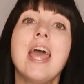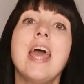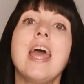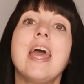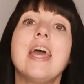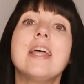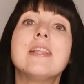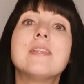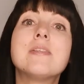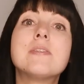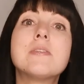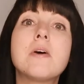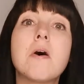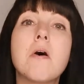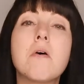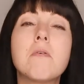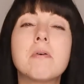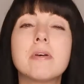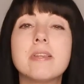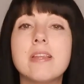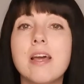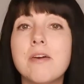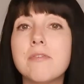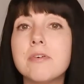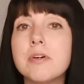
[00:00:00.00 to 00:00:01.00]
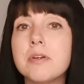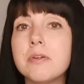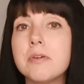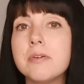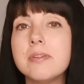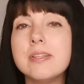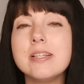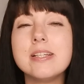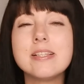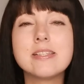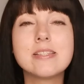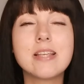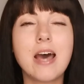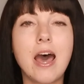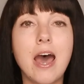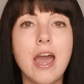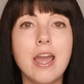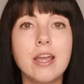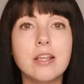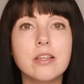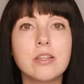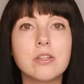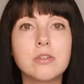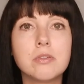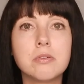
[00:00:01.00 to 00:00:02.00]
And so whatever you
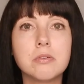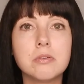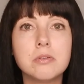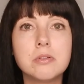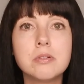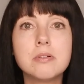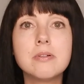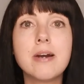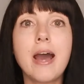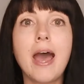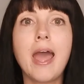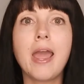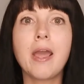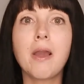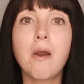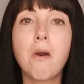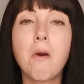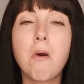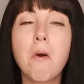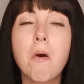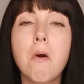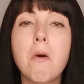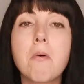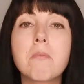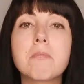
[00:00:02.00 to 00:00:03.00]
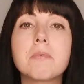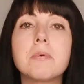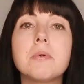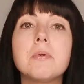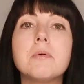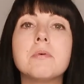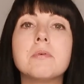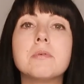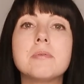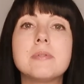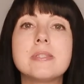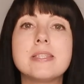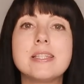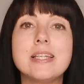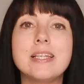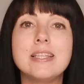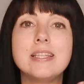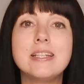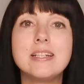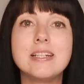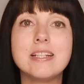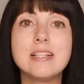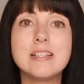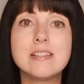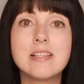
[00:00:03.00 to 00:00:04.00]
decide to do, I hope you see
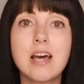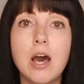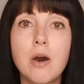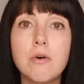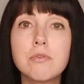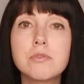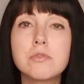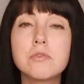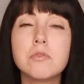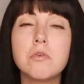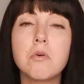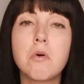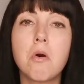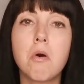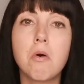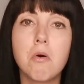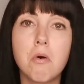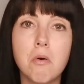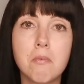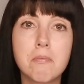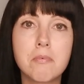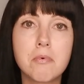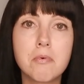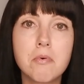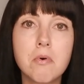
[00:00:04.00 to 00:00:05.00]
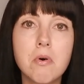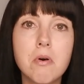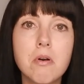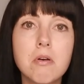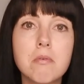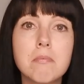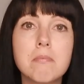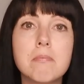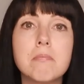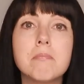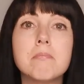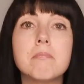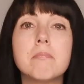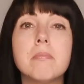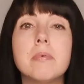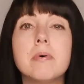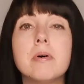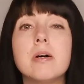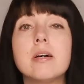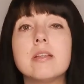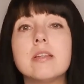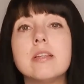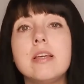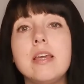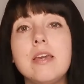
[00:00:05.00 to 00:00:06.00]
the results you hope for
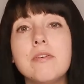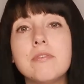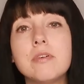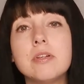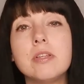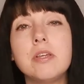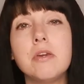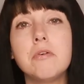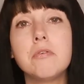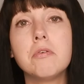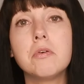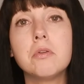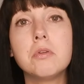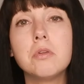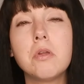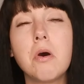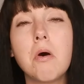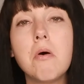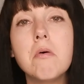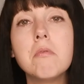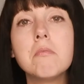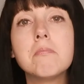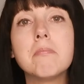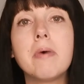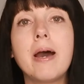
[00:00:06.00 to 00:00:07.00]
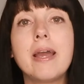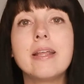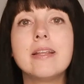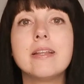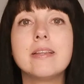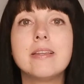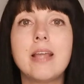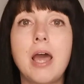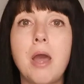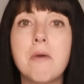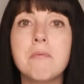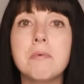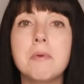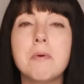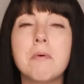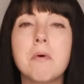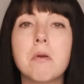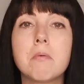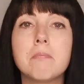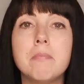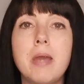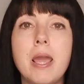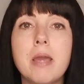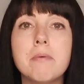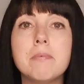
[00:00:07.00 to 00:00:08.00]
but even if you don't, by the time
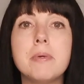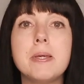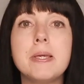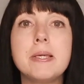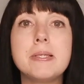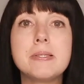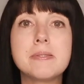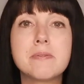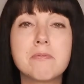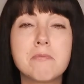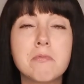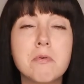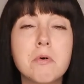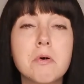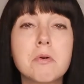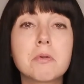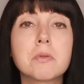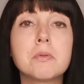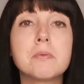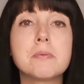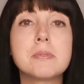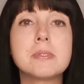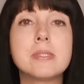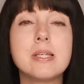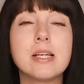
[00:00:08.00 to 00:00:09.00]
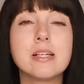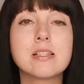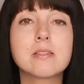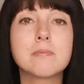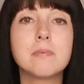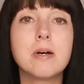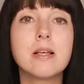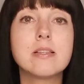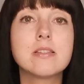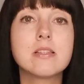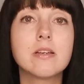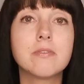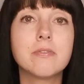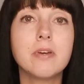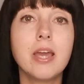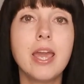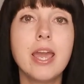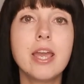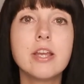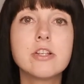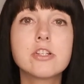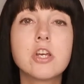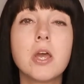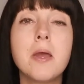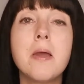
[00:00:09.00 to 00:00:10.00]
your baby is 4 to 6 months of
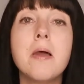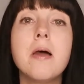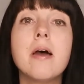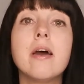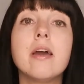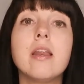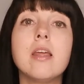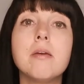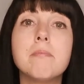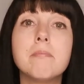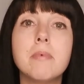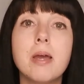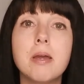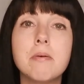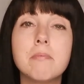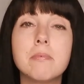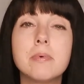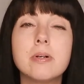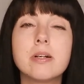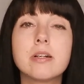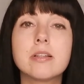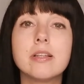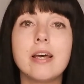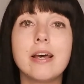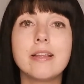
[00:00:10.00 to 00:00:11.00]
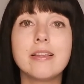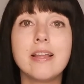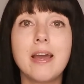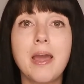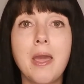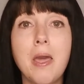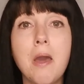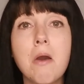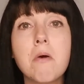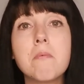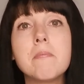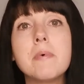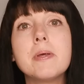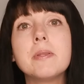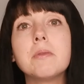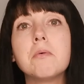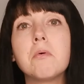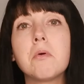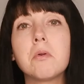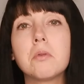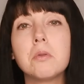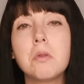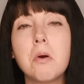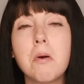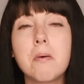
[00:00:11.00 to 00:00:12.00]
age, remember that helmet
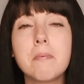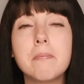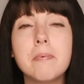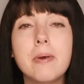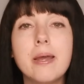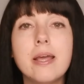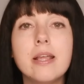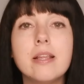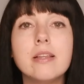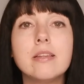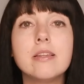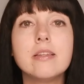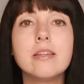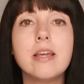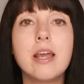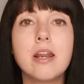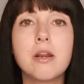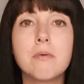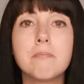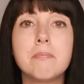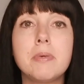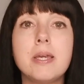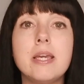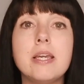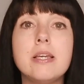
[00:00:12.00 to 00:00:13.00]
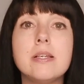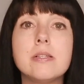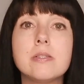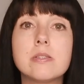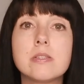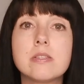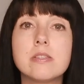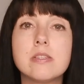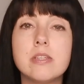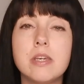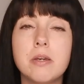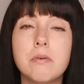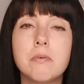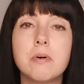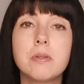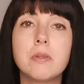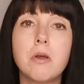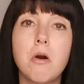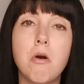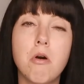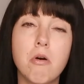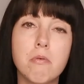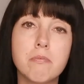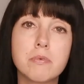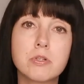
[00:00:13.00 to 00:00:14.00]
or Doc Band therapy is still an
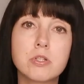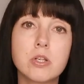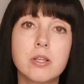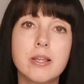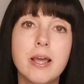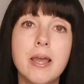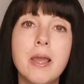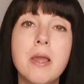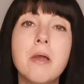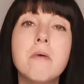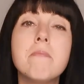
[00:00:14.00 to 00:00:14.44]
option.